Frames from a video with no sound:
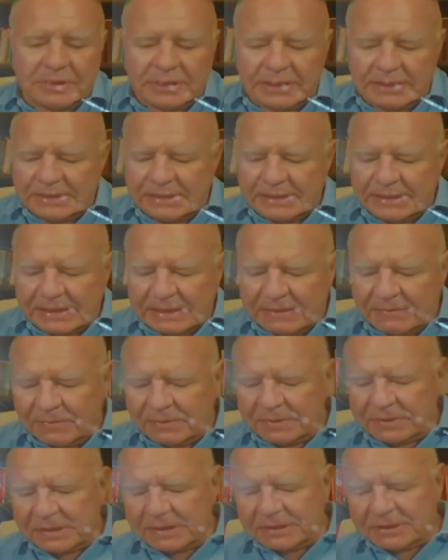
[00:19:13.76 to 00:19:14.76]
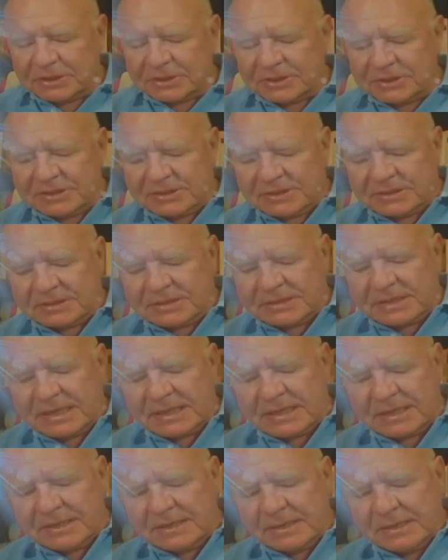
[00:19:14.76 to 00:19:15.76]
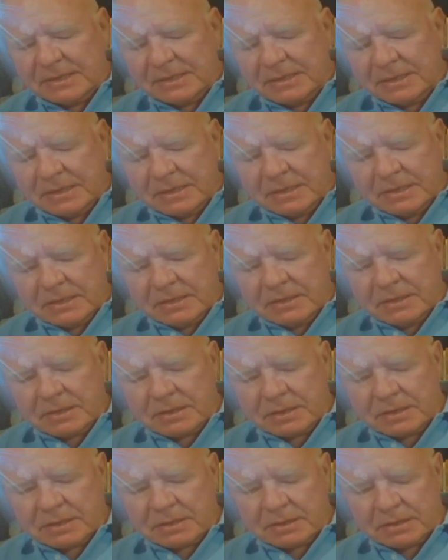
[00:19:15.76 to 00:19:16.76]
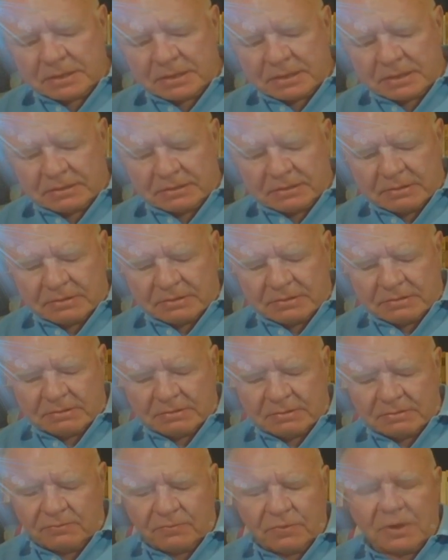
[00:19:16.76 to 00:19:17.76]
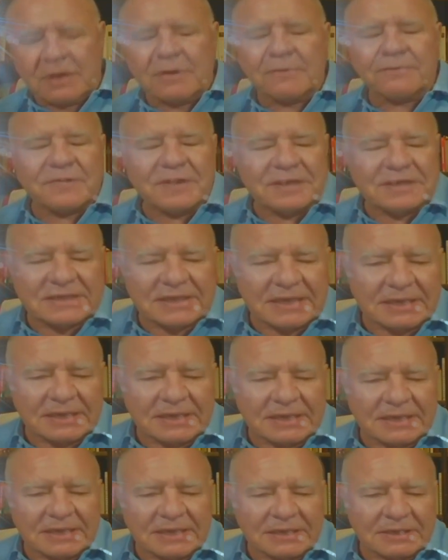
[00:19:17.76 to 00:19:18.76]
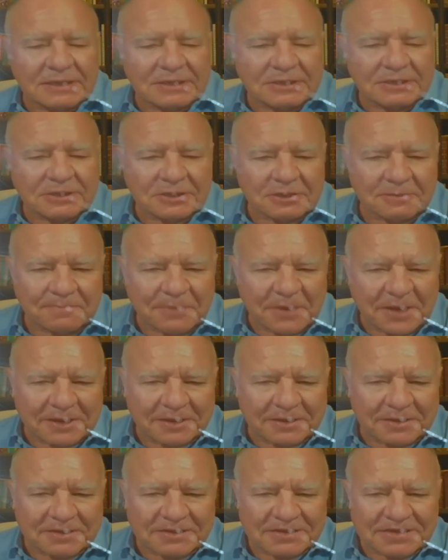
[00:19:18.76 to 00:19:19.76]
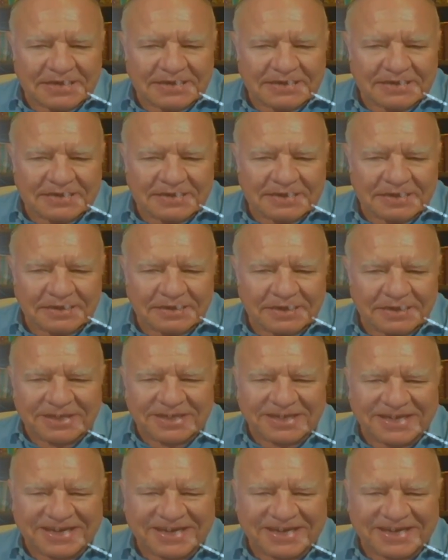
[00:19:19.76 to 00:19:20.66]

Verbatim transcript: do anything. They, they just think uh, one of the central bankers said the other